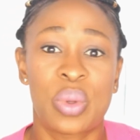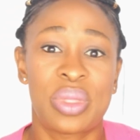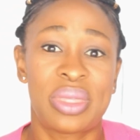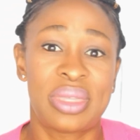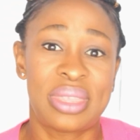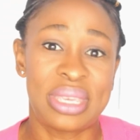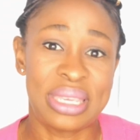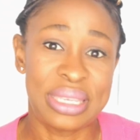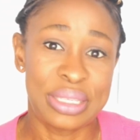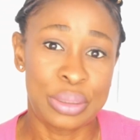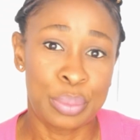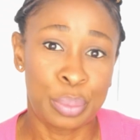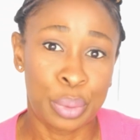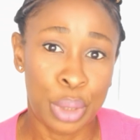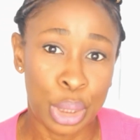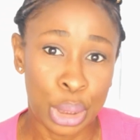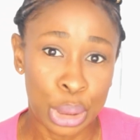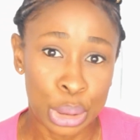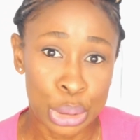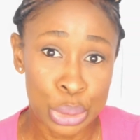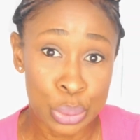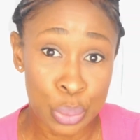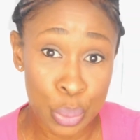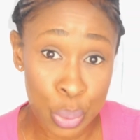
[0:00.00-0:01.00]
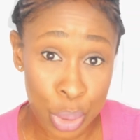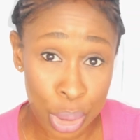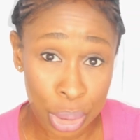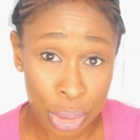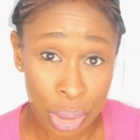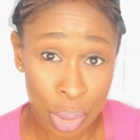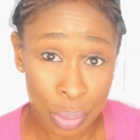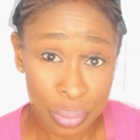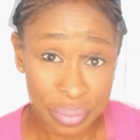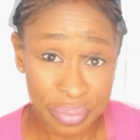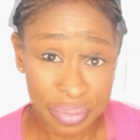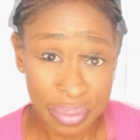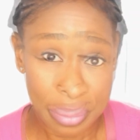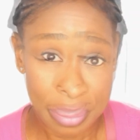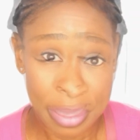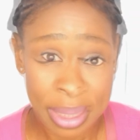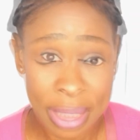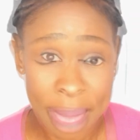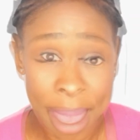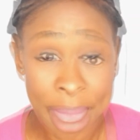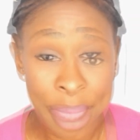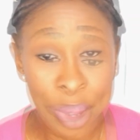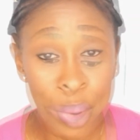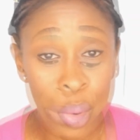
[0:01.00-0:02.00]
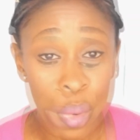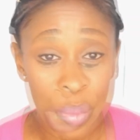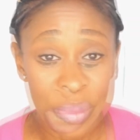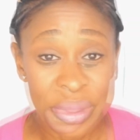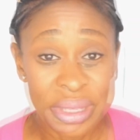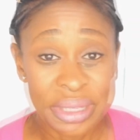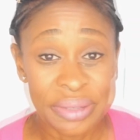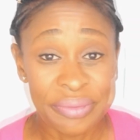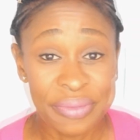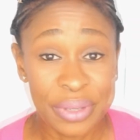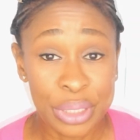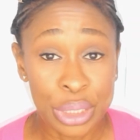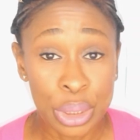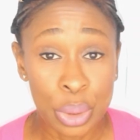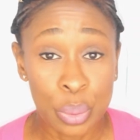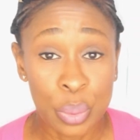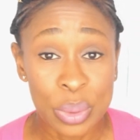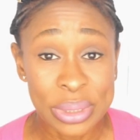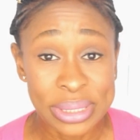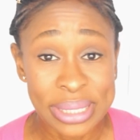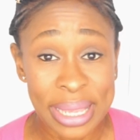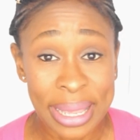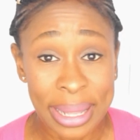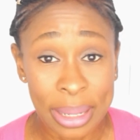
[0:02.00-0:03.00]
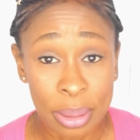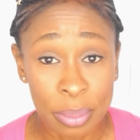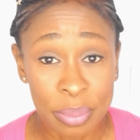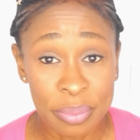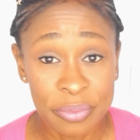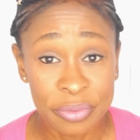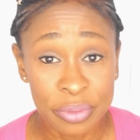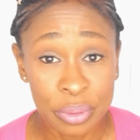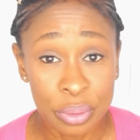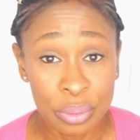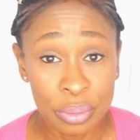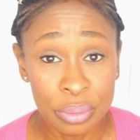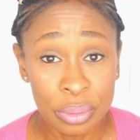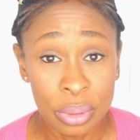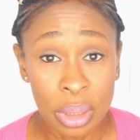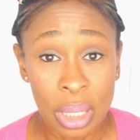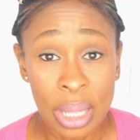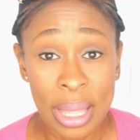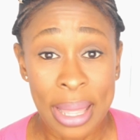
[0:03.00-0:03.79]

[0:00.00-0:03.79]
these products work out for me I hope this video was helpful